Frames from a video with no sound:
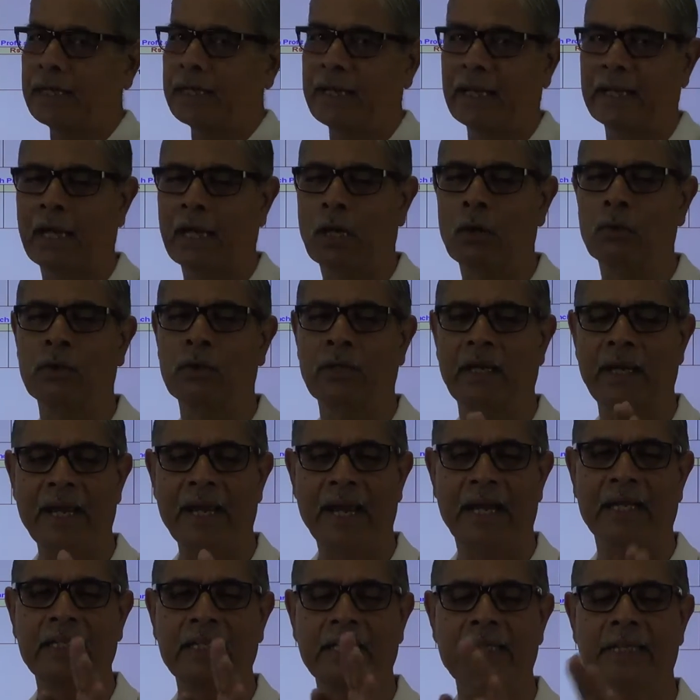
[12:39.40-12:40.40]
account
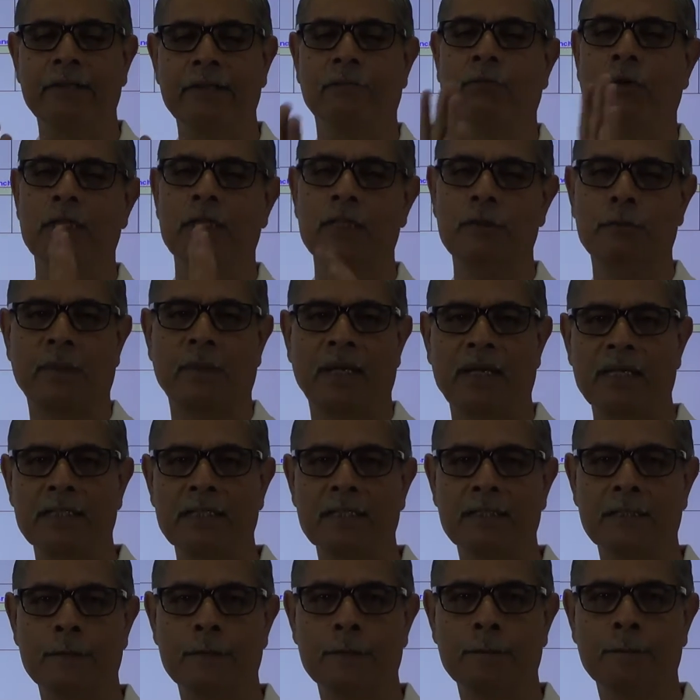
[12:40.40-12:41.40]
at invoice
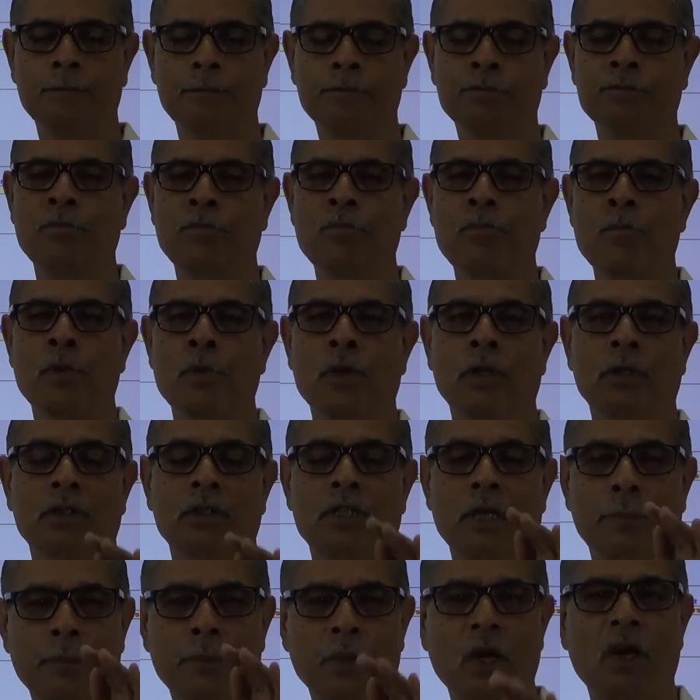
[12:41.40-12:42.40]
price.
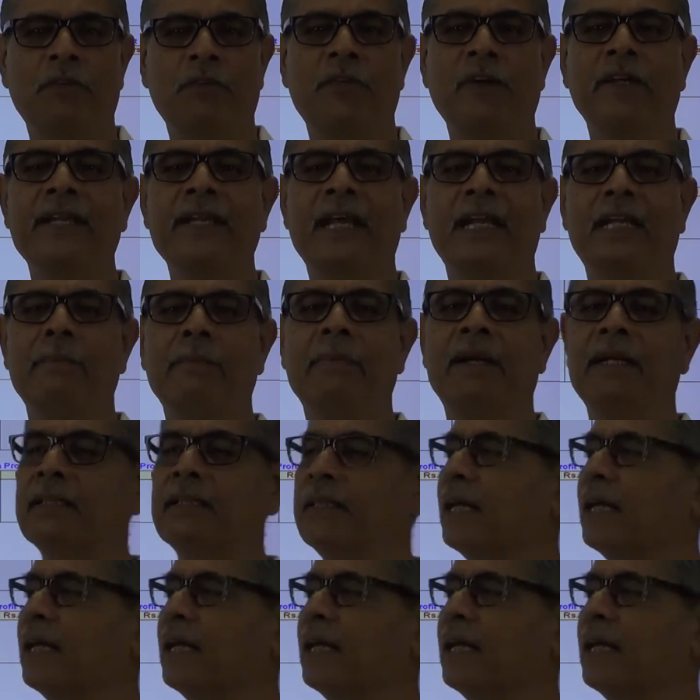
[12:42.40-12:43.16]
The profit element